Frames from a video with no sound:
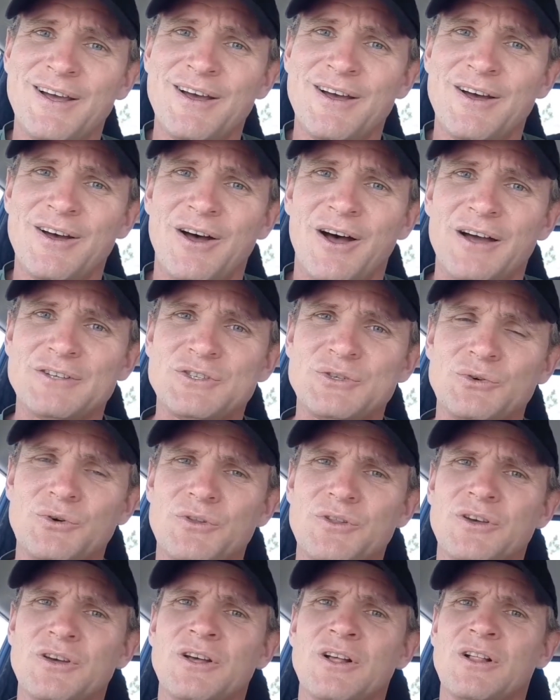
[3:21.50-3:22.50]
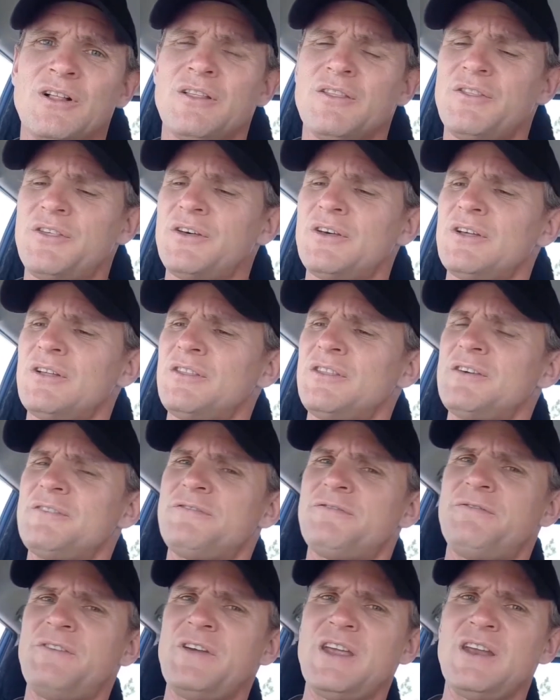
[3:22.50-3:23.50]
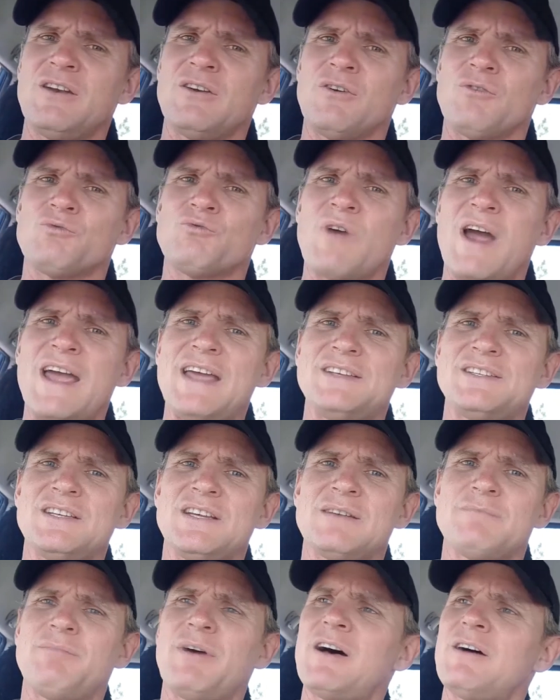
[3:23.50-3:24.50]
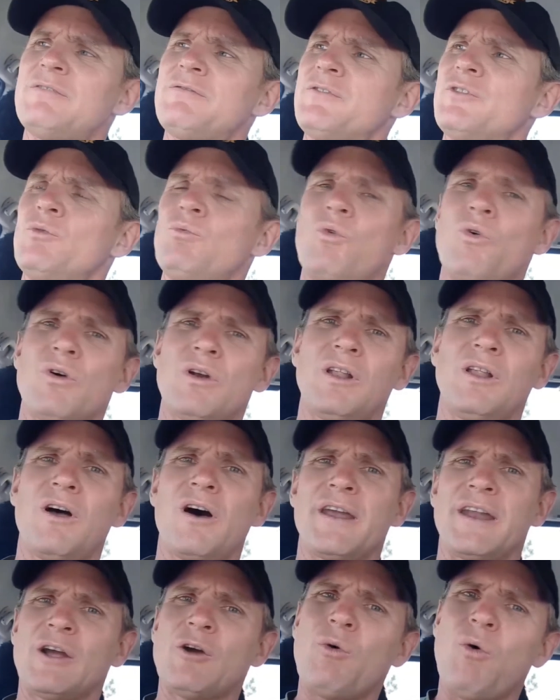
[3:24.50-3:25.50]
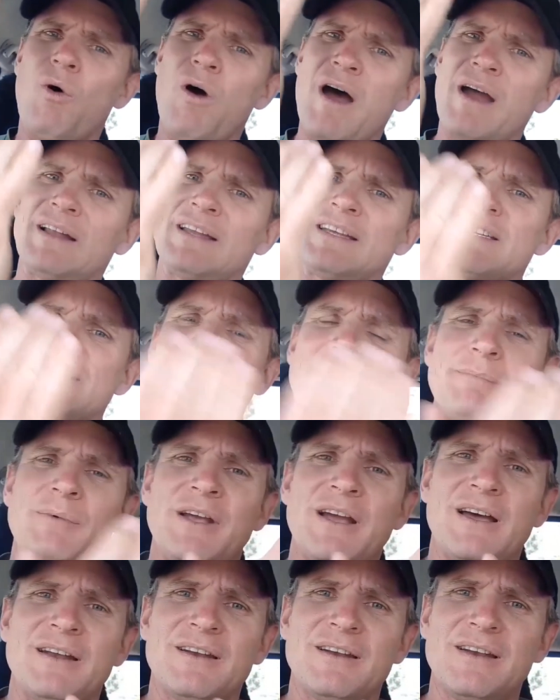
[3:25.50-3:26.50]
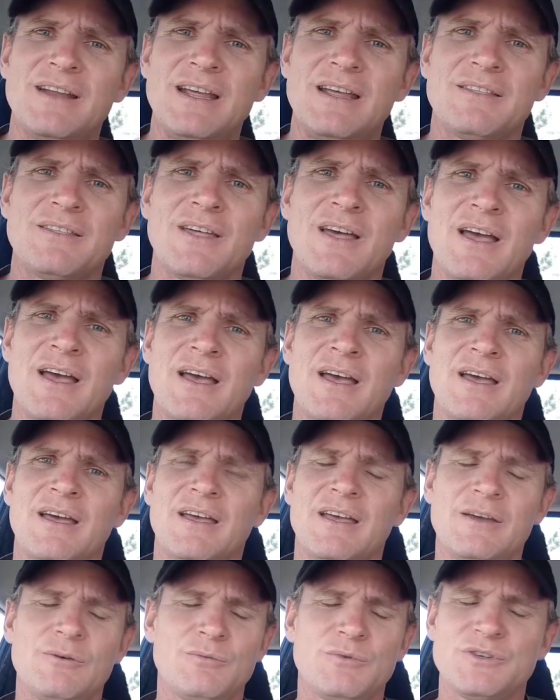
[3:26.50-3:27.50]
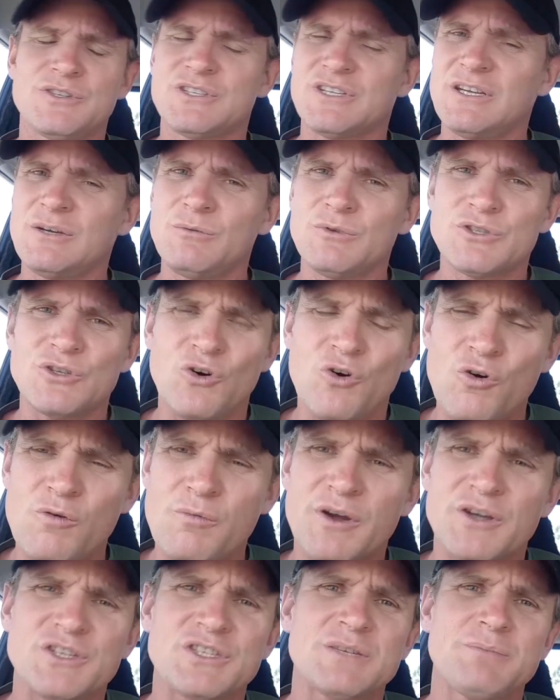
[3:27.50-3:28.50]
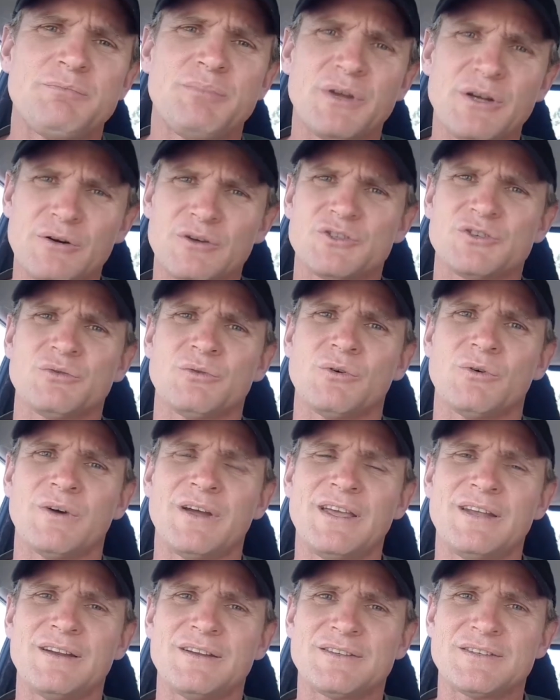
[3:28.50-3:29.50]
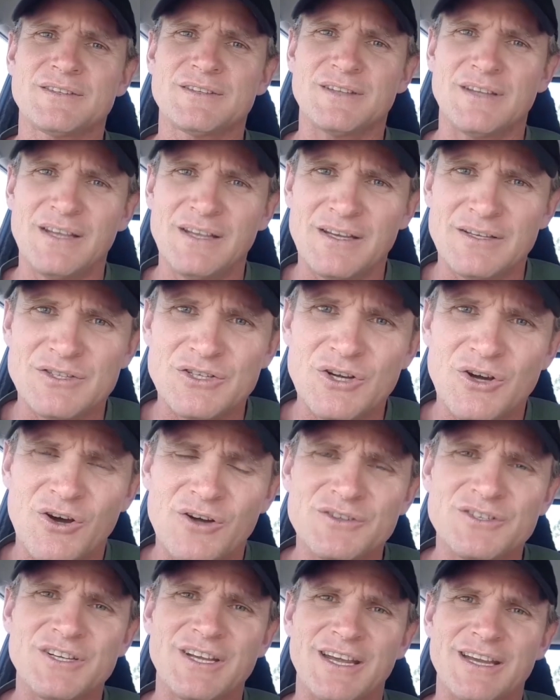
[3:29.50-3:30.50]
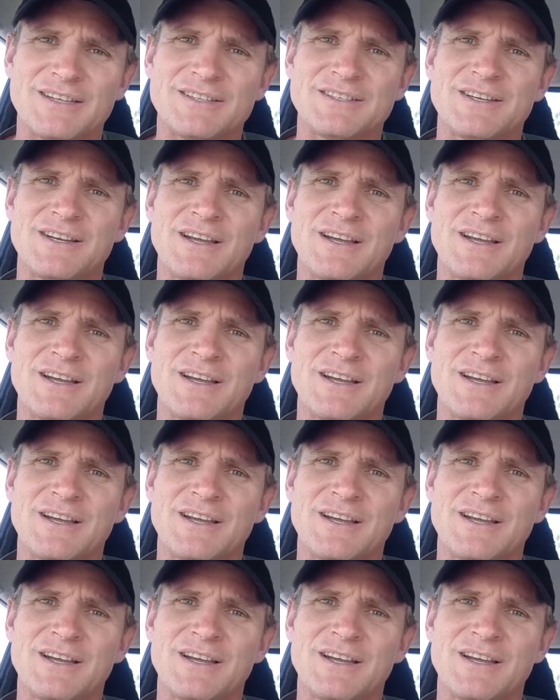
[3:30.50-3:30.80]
I saw the, the, the fin raising above the waterline and quietly slipping underneath. It was, it was almost spiritual in its, in its context.